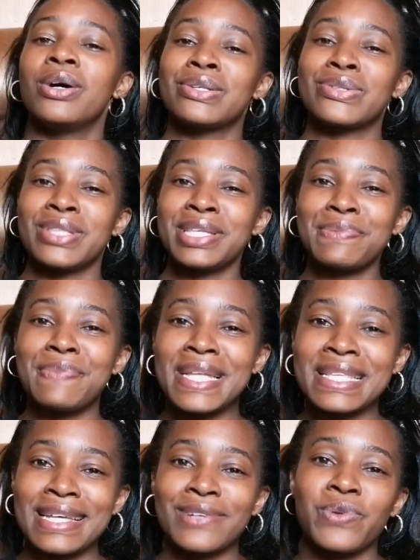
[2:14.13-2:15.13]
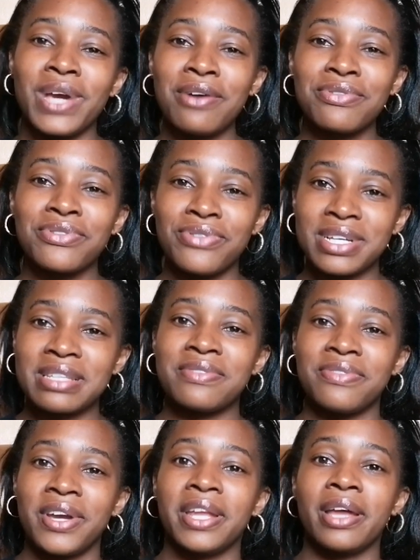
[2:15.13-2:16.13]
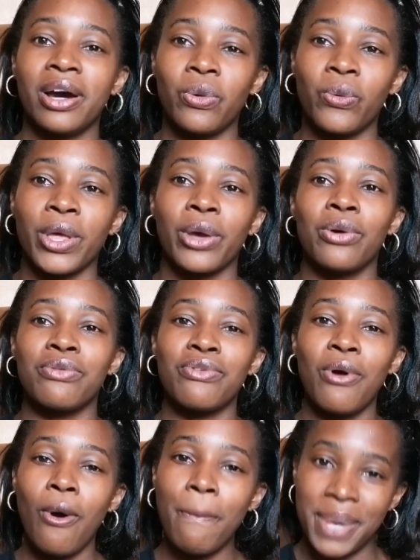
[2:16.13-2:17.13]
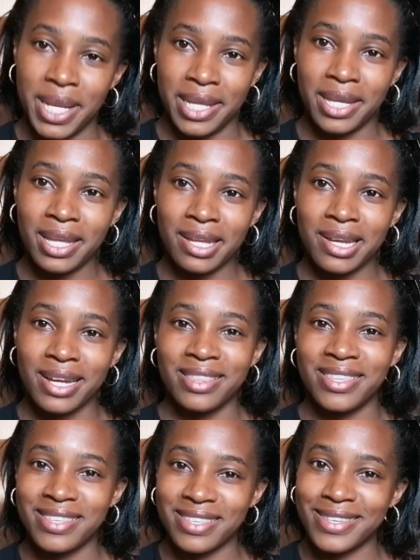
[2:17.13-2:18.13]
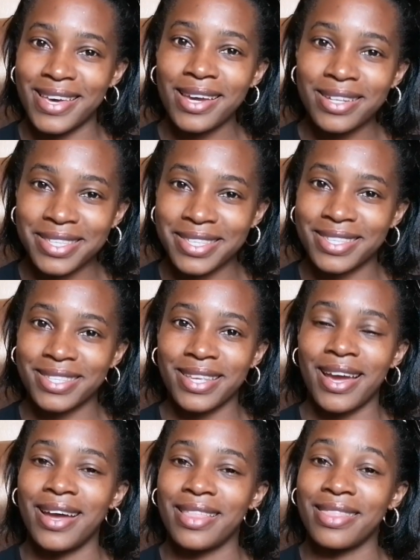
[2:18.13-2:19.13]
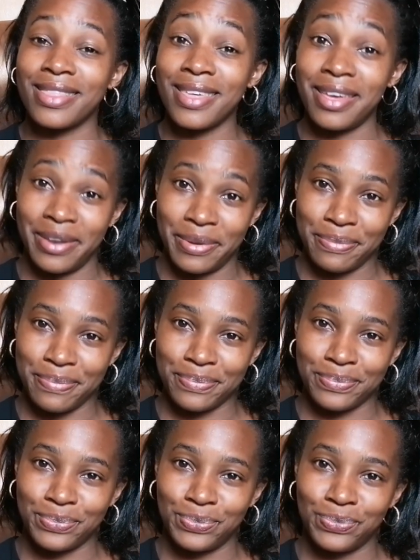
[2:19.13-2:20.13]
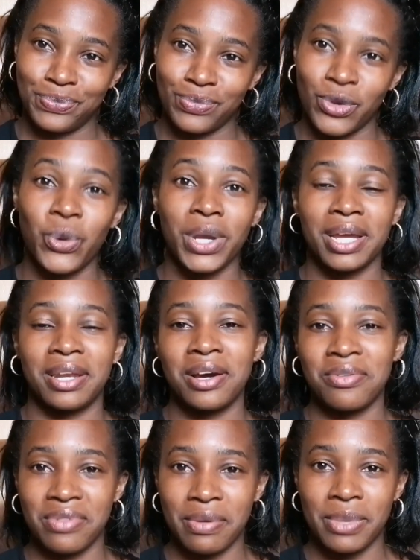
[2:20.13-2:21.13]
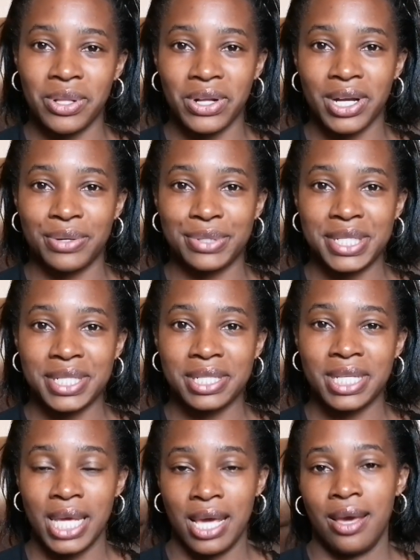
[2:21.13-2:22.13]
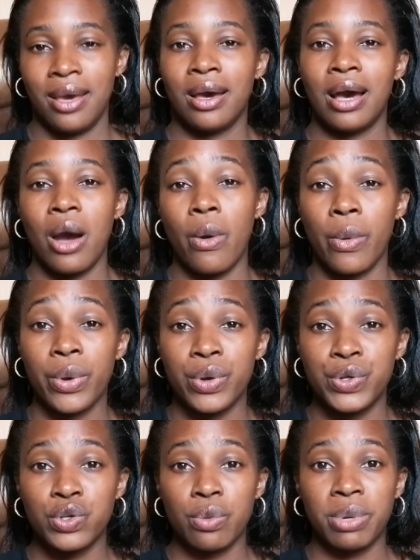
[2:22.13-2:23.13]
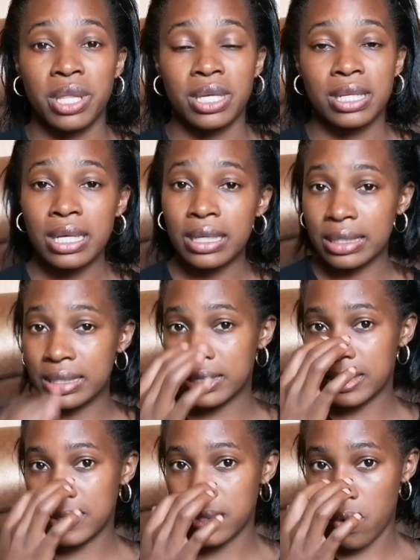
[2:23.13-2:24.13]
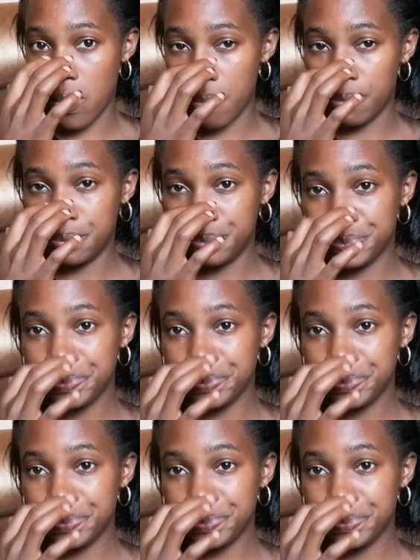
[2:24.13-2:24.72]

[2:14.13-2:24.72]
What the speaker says: so this means that we have to first find a way of opening these ducts, and then we can have the milk out. How are we going to open the ducts? So